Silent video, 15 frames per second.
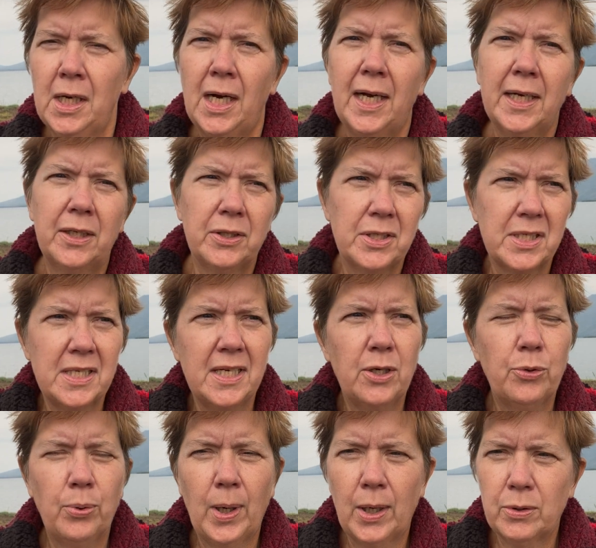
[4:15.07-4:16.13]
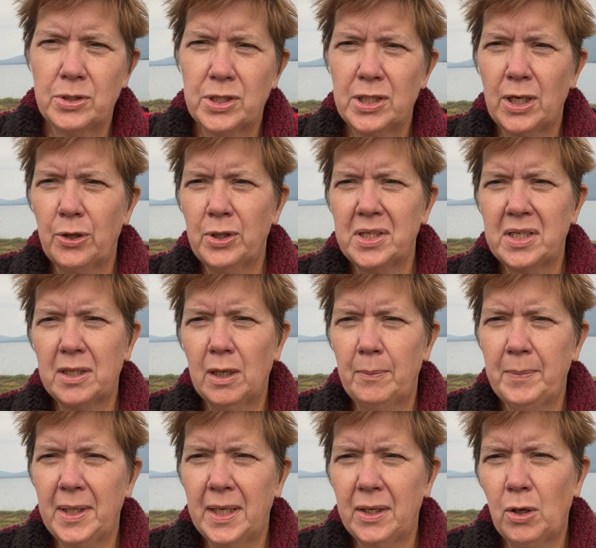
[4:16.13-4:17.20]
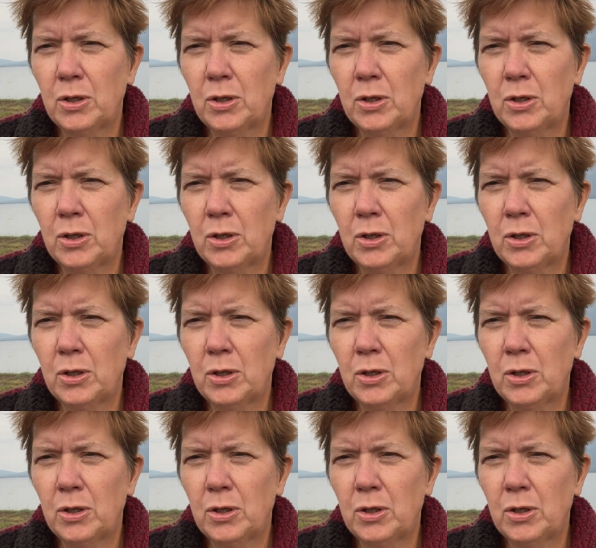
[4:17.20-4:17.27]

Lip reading: I could see crowds starting to come in.